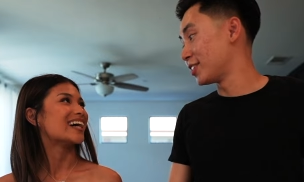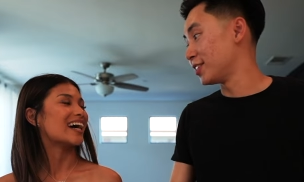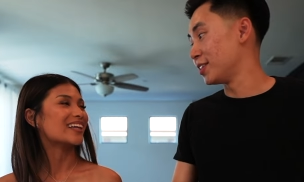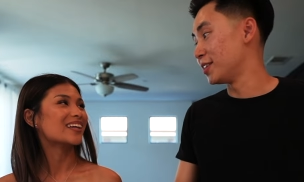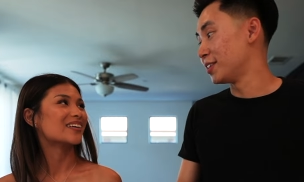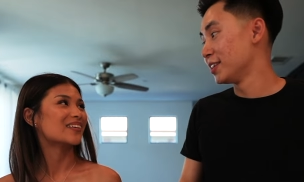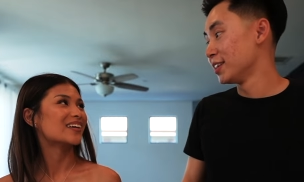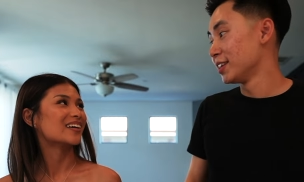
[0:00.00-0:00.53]
Speaker 1: too. I think
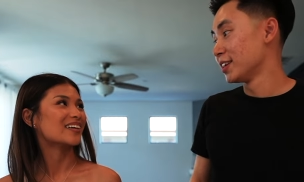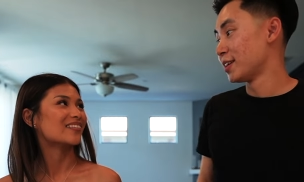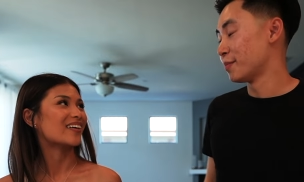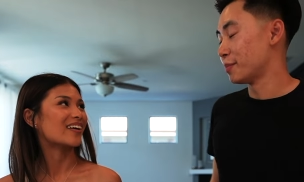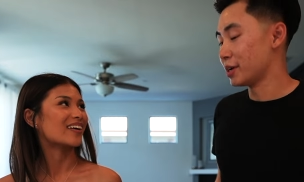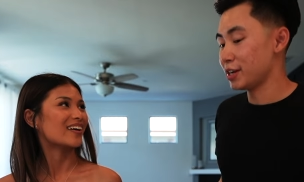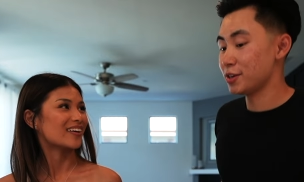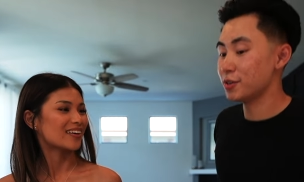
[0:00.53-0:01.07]
we could have
Speaker 2: gone But
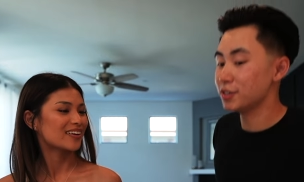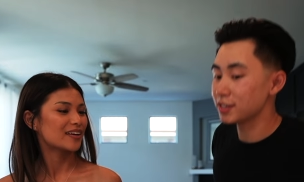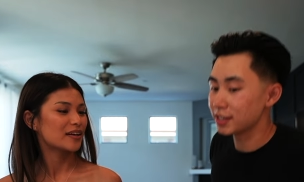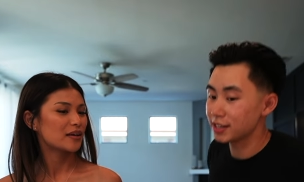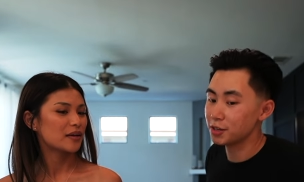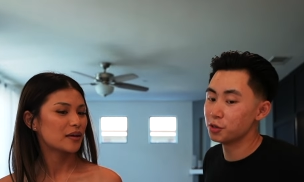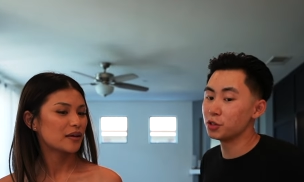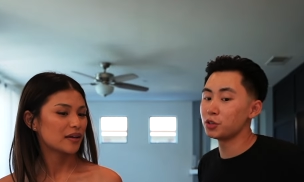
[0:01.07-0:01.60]
hotter. it was, it
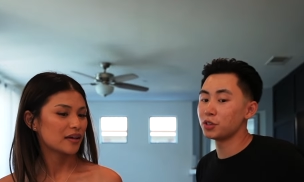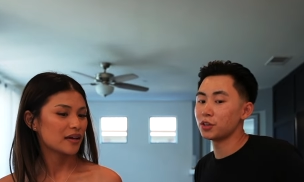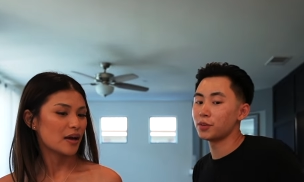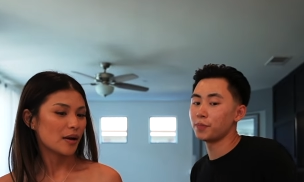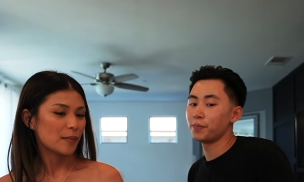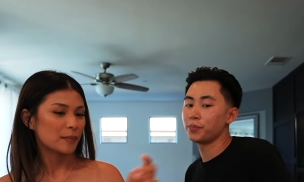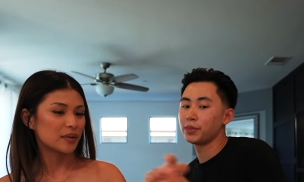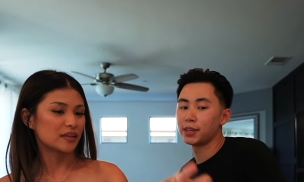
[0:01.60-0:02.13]
was.
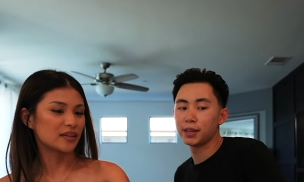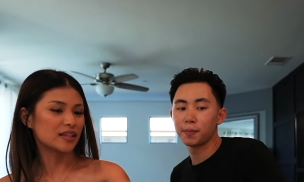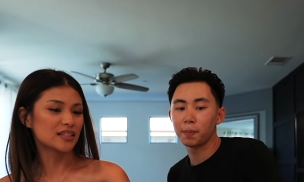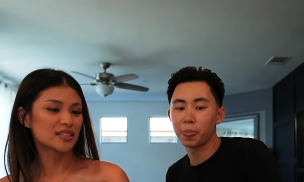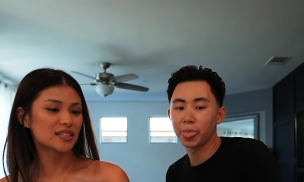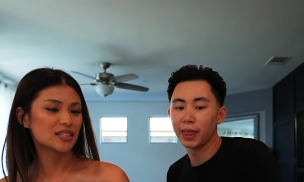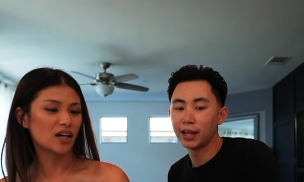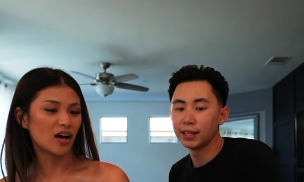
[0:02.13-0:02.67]
Speaker 1: But this
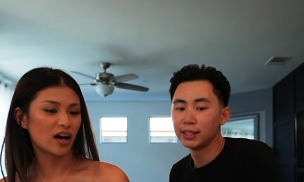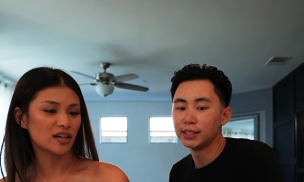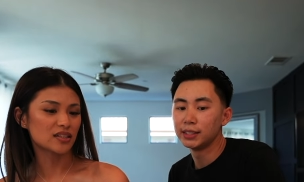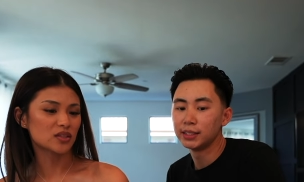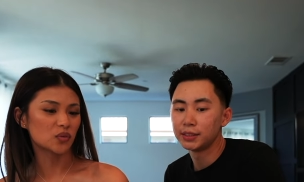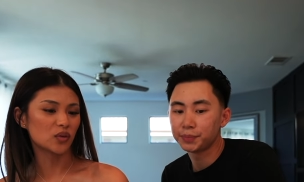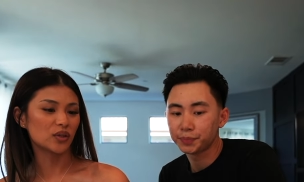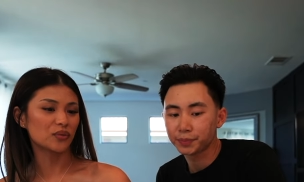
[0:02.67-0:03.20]
is the hottest
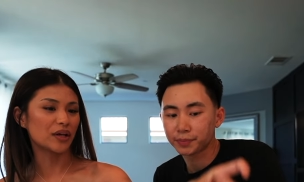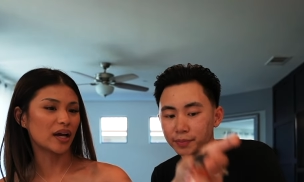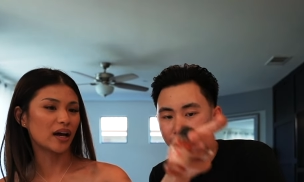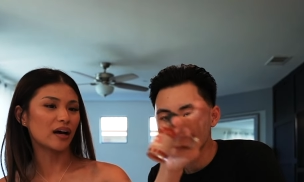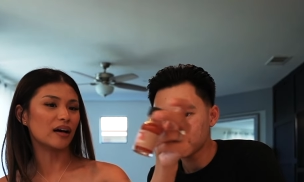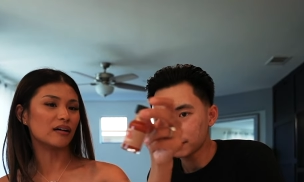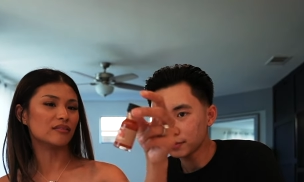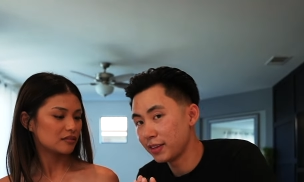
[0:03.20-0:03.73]
one we
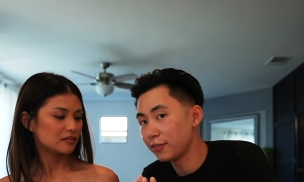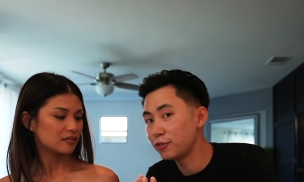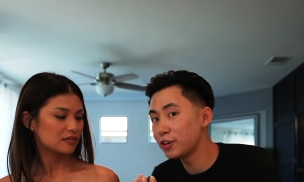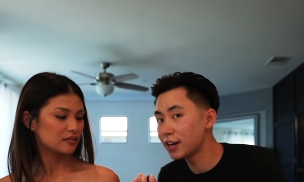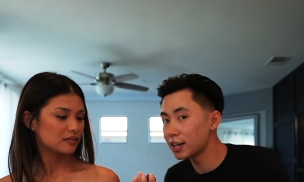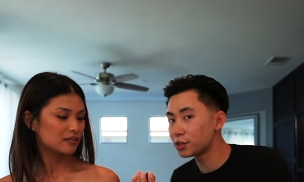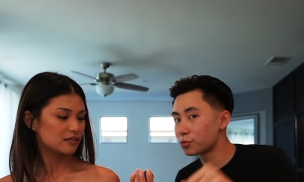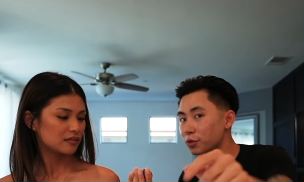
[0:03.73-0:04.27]
have.
Speaker 2: If you
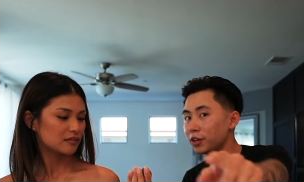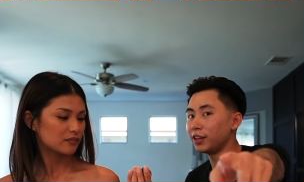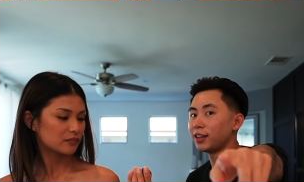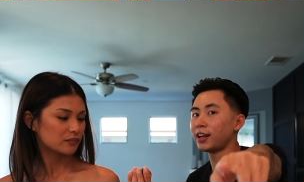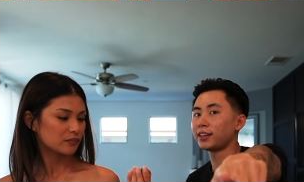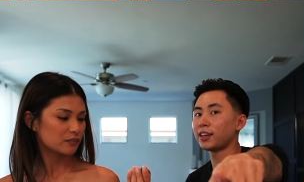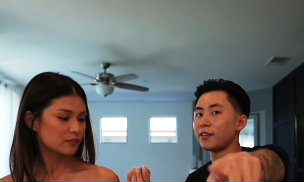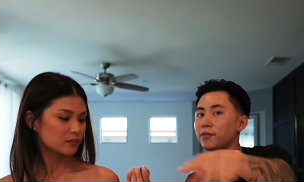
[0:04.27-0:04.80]
guys really like
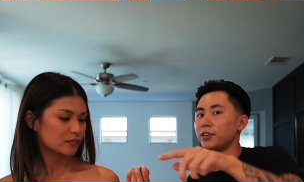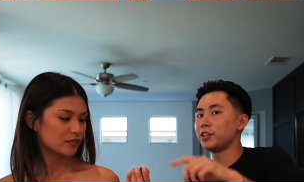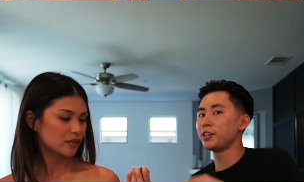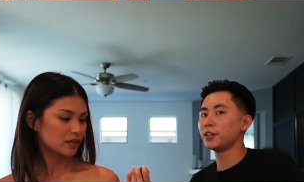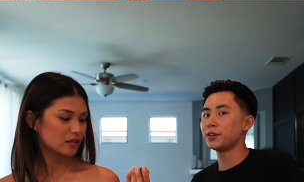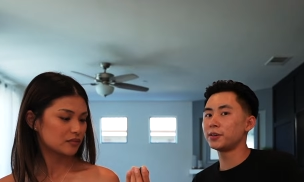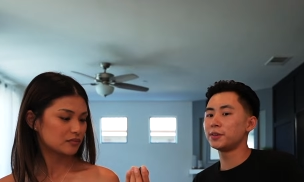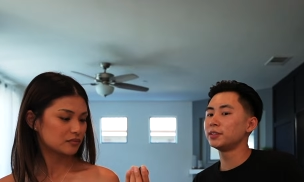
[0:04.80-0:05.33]
that
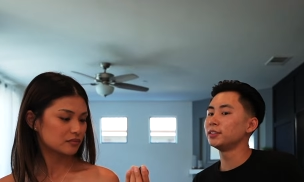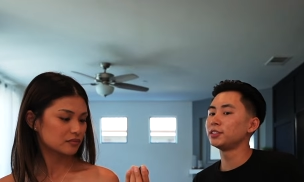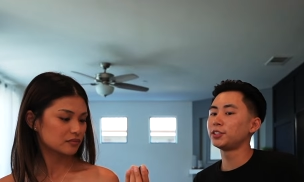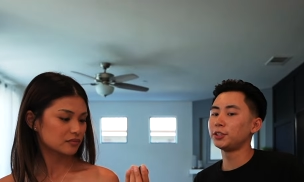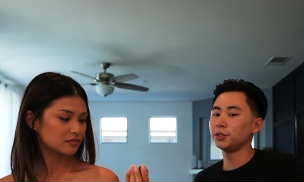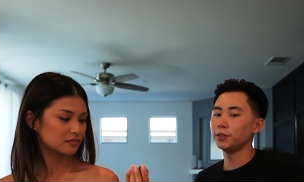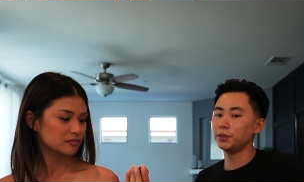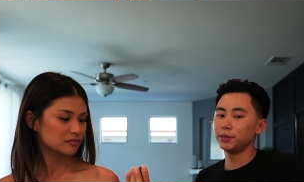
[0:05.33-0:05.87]
video,
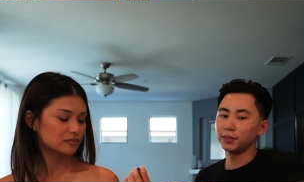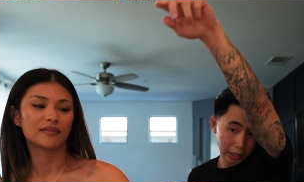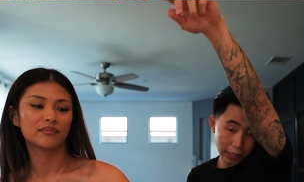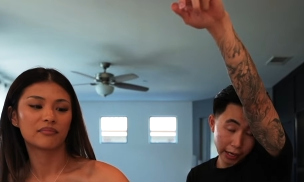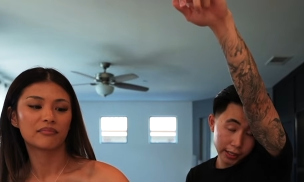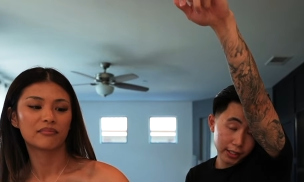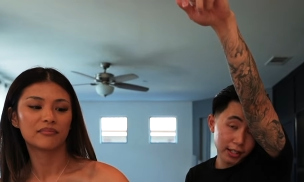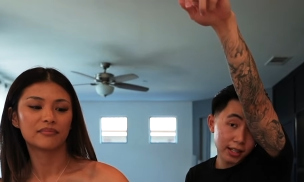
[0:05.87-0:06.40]
shoot, like
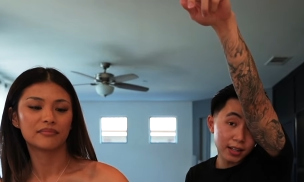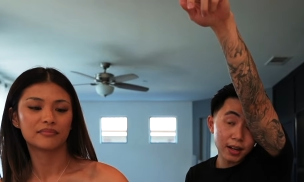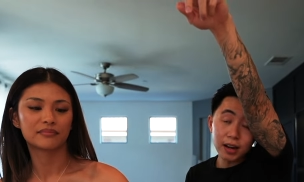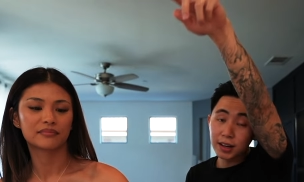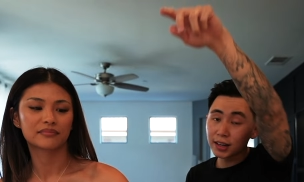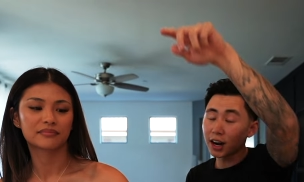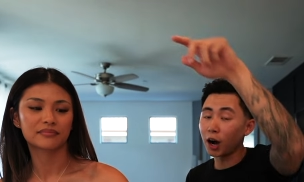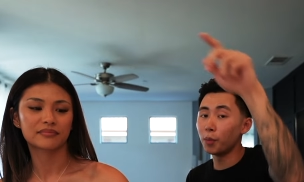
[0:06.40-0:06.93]
it,
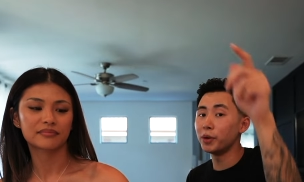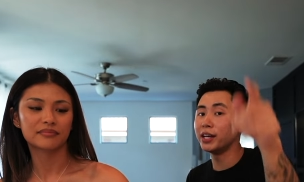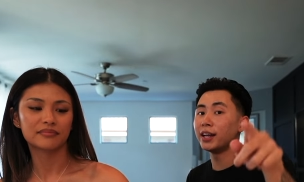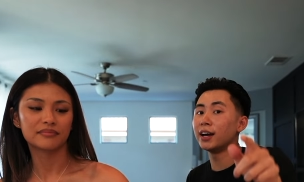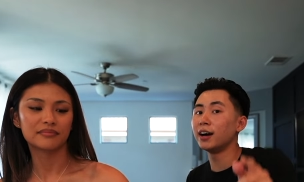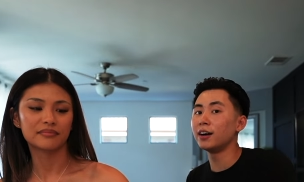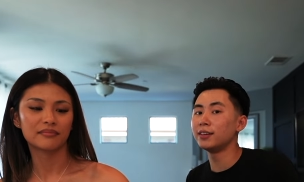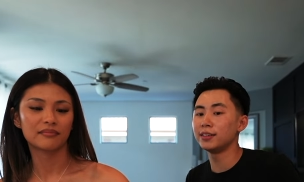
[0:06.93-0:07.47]
comment
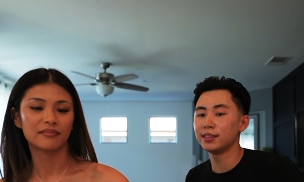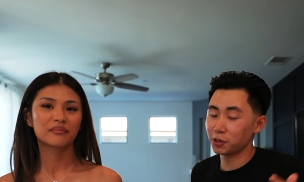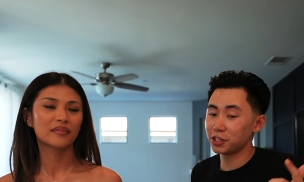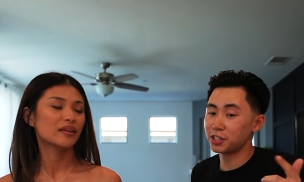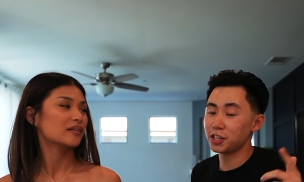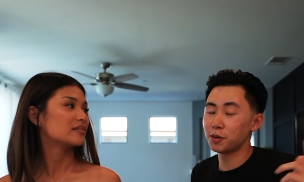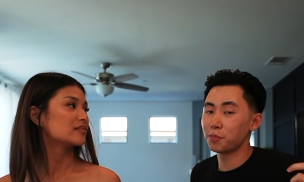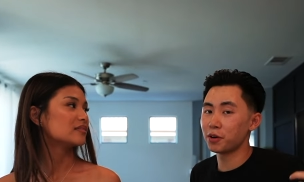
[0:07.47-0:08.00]
down. Want to see a